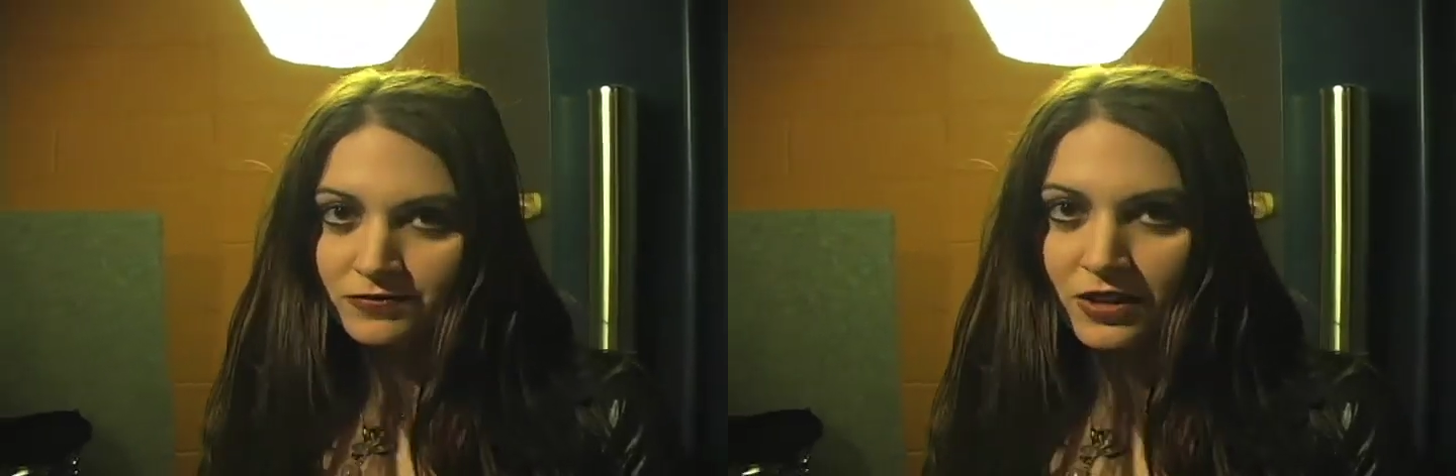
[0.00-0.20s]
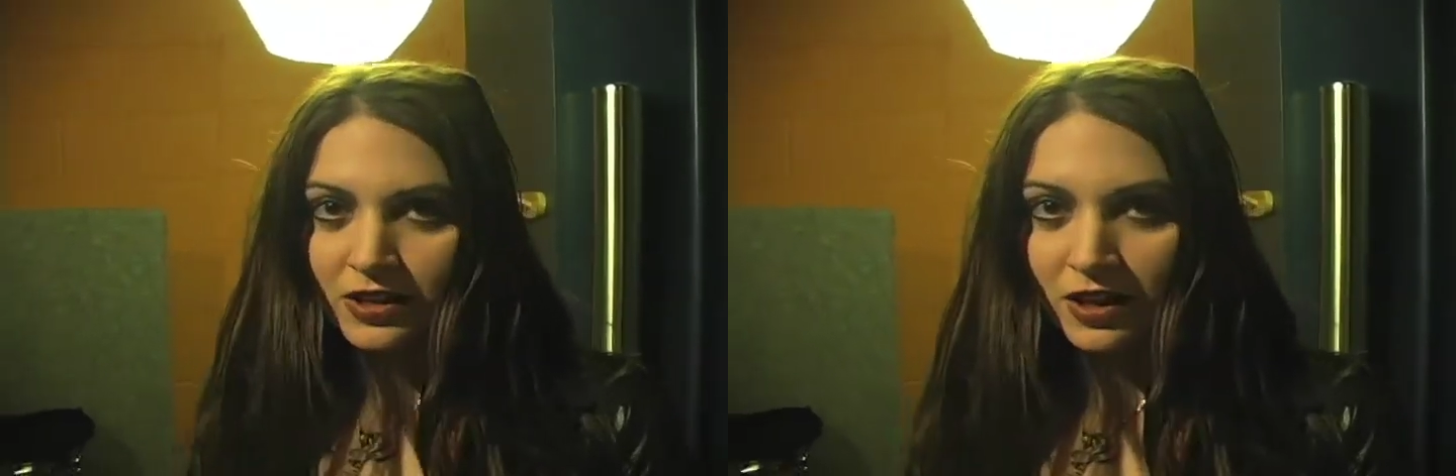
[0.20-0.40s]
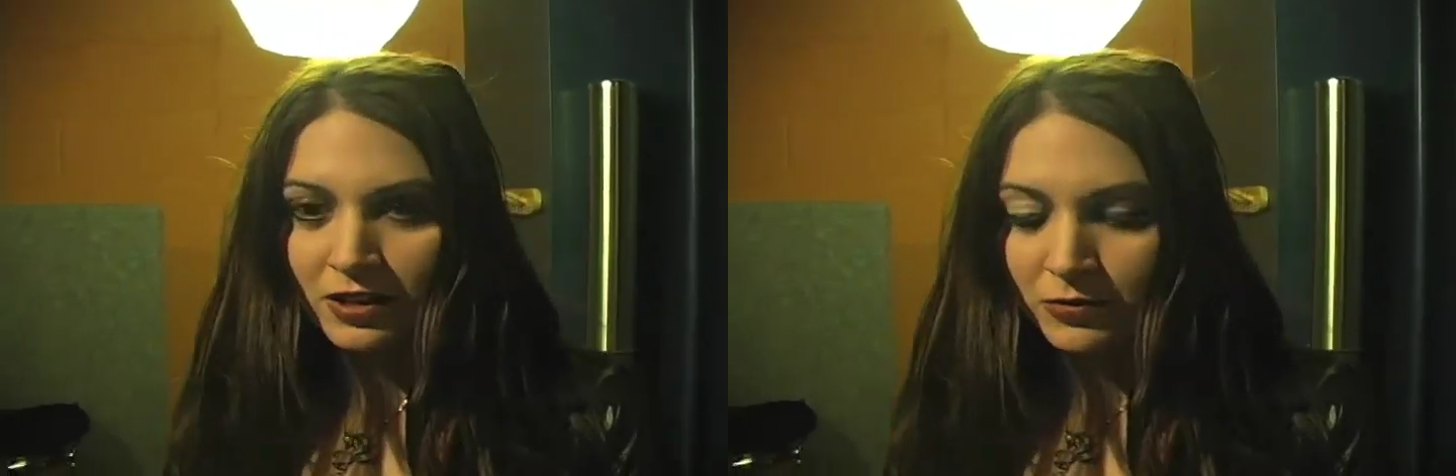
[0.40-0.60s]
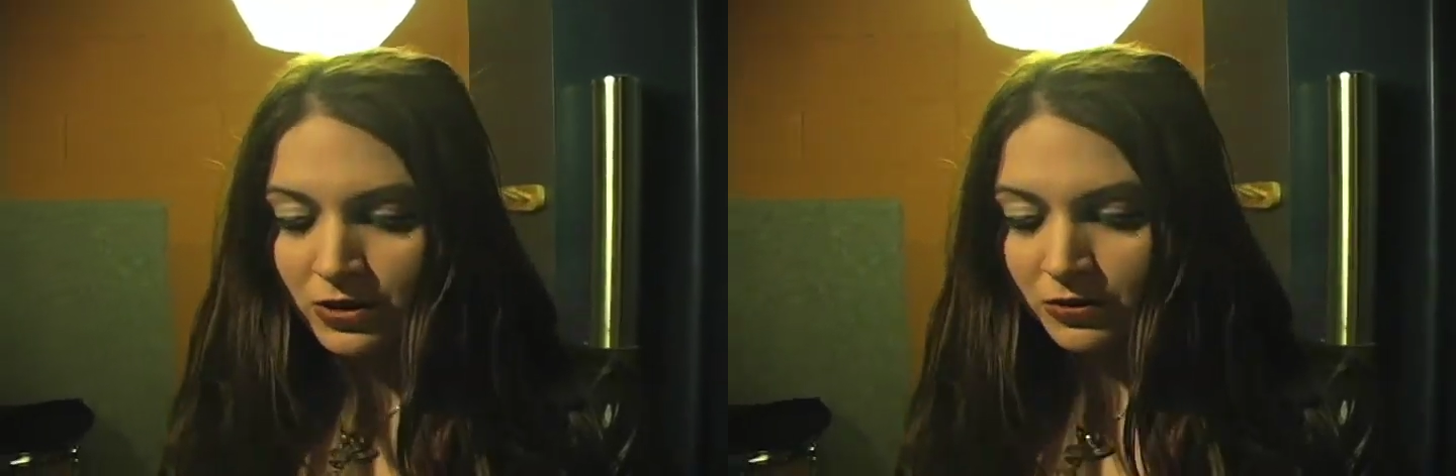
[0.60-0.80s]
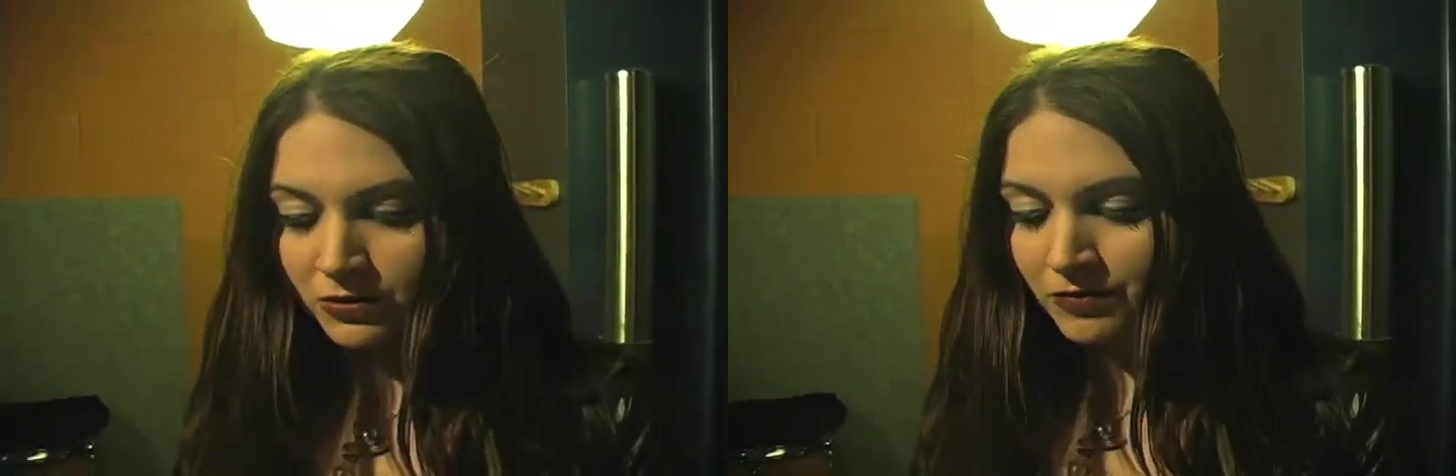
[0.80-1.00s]
and I am
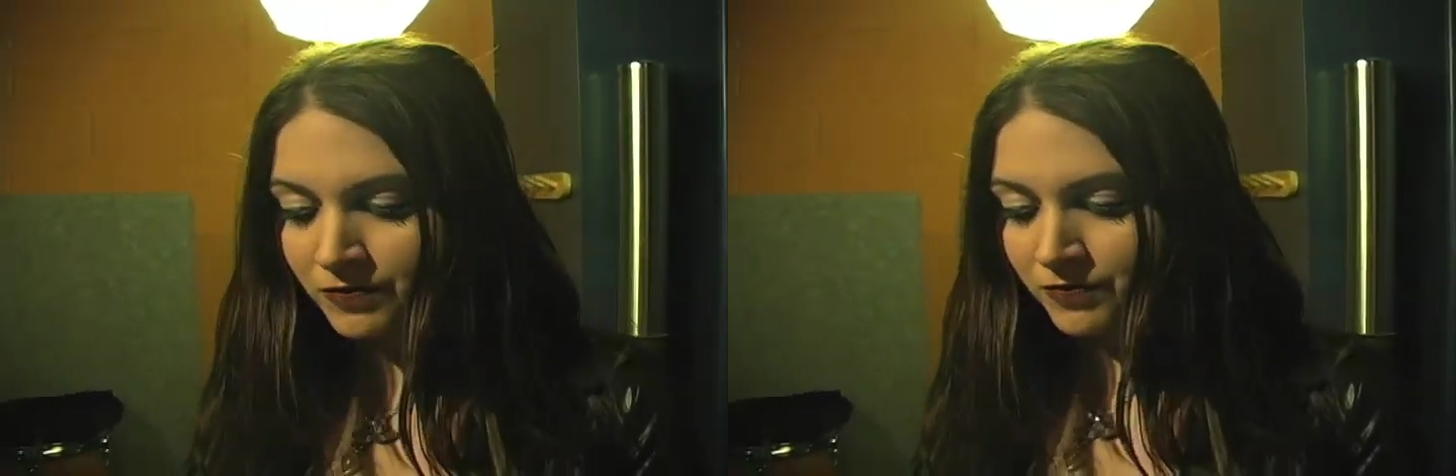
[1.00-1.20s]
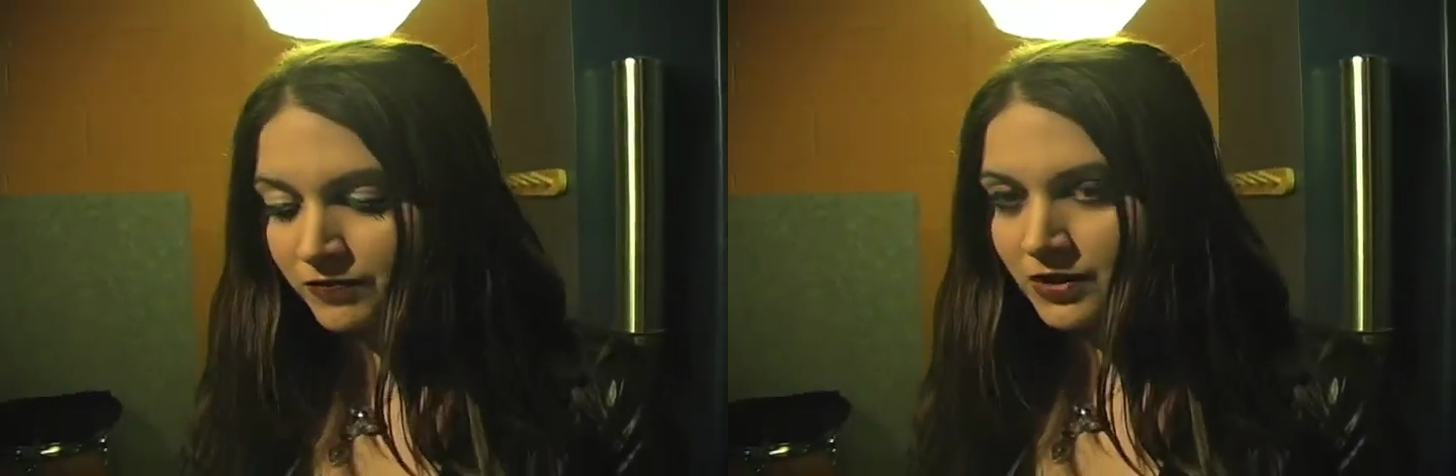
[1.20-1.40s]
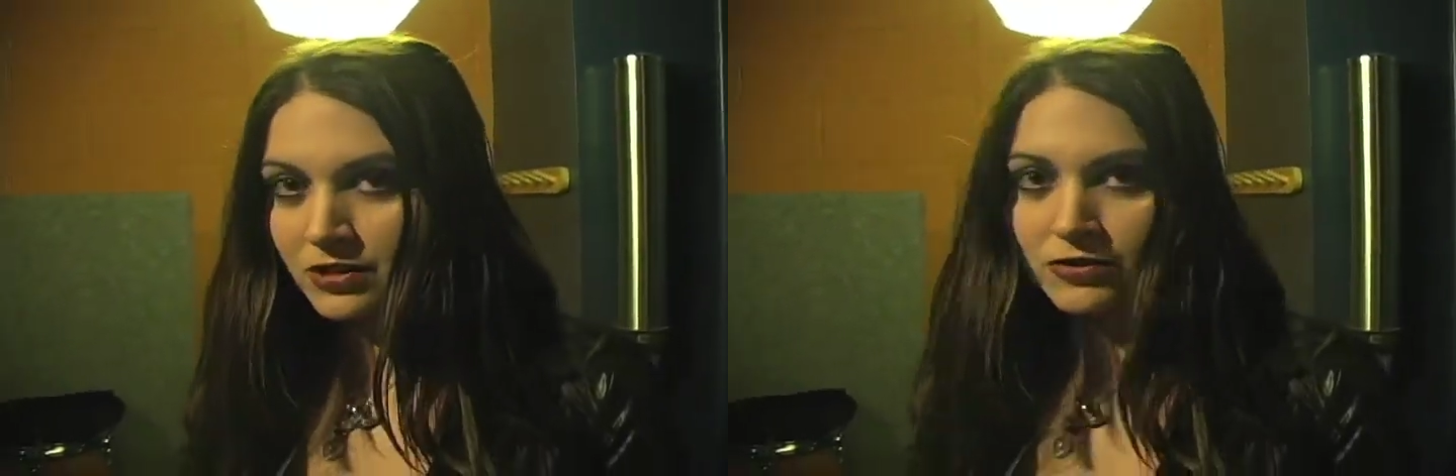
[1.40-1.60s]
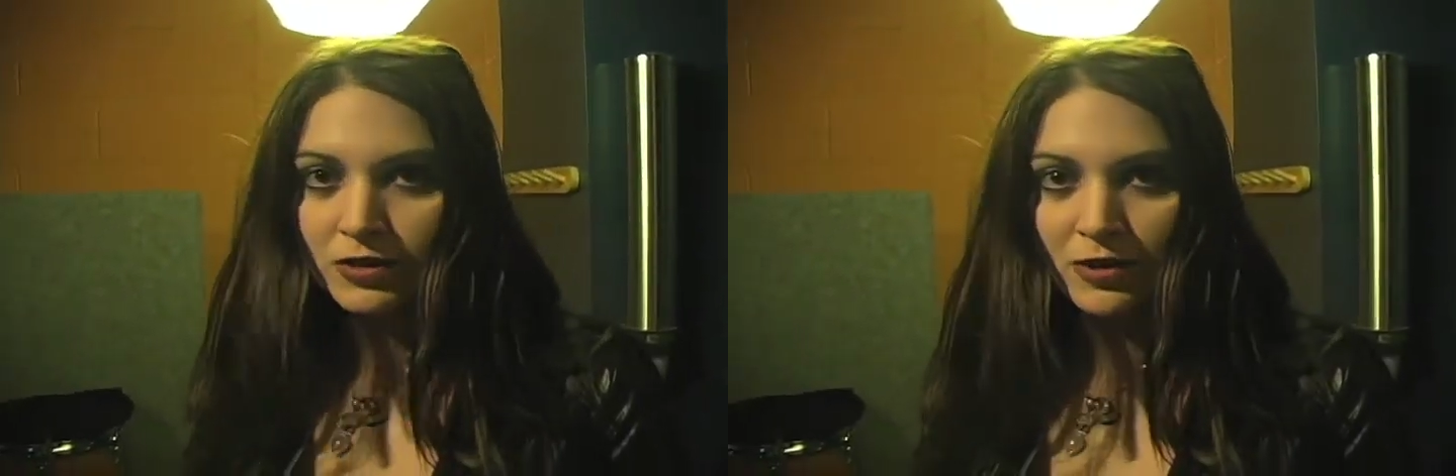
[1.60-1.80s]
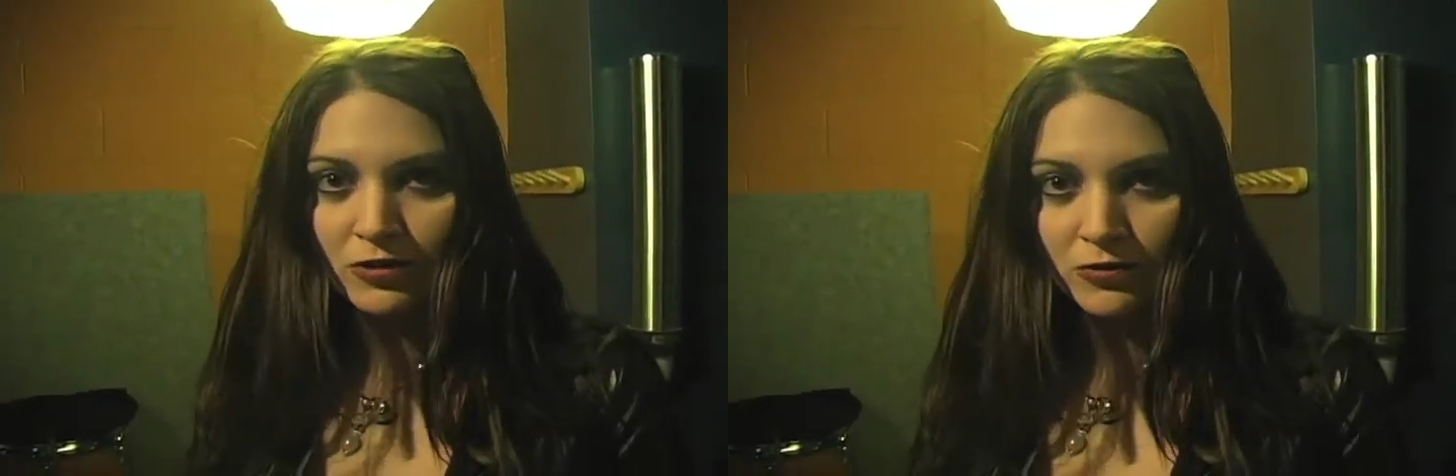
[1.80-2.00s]
you, in
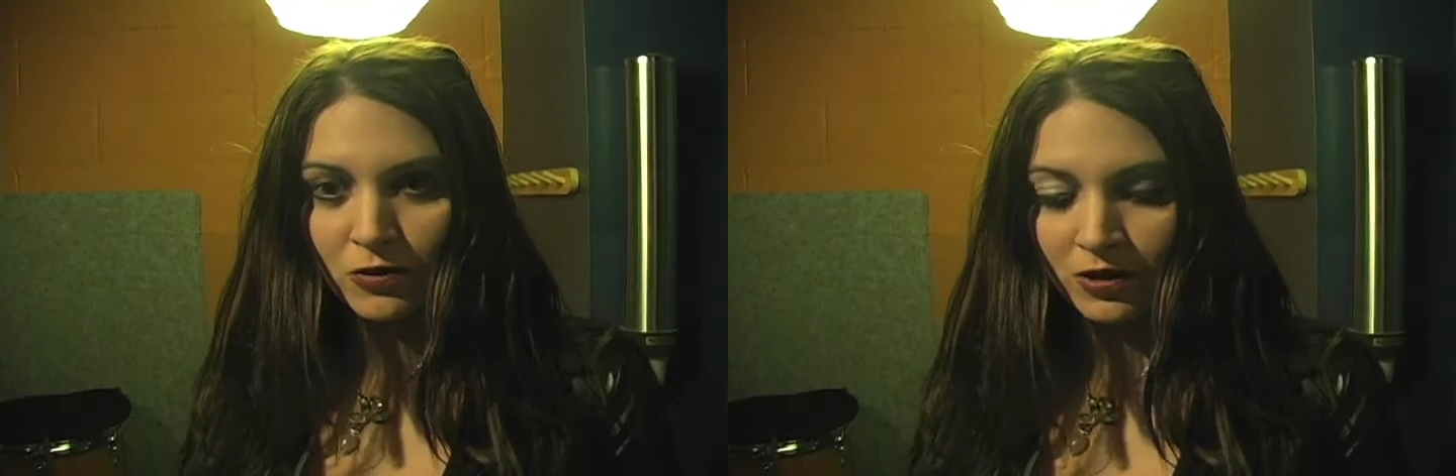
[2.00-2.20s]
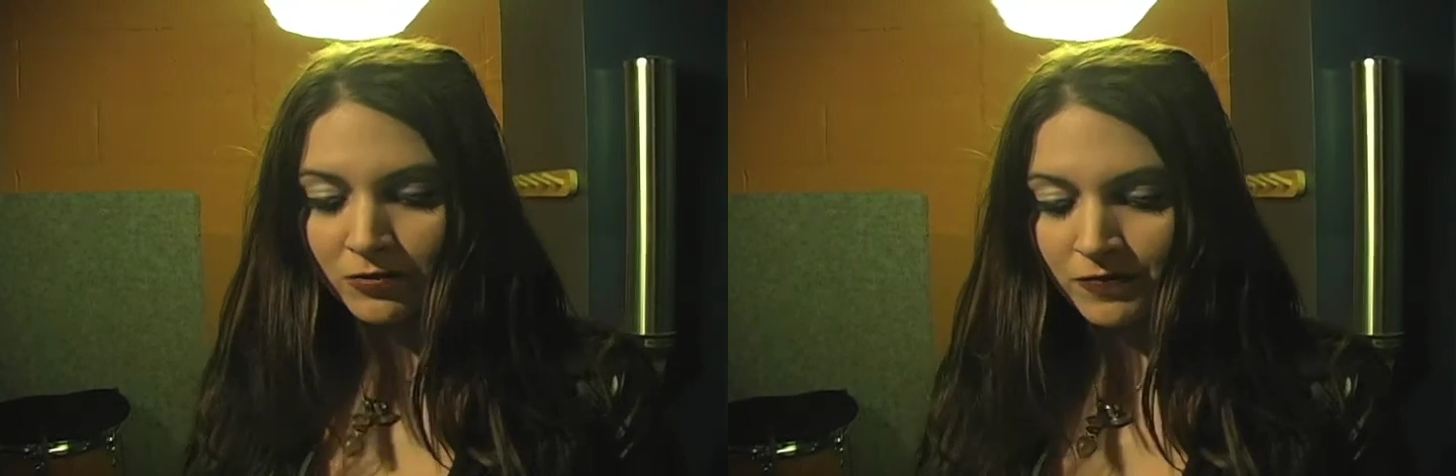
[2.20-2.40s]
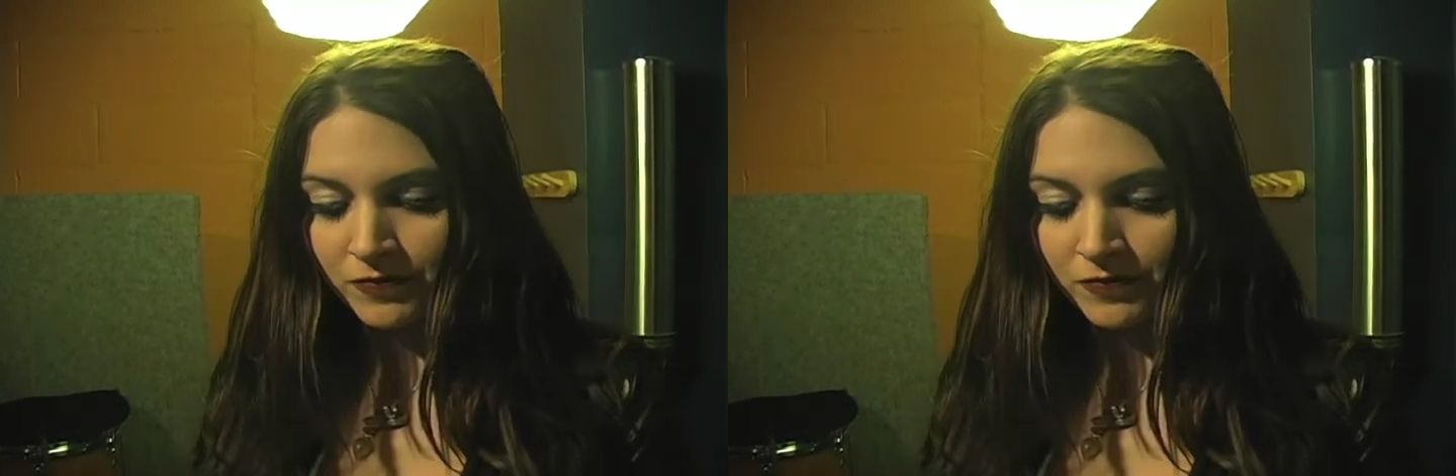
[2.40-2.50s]
female form.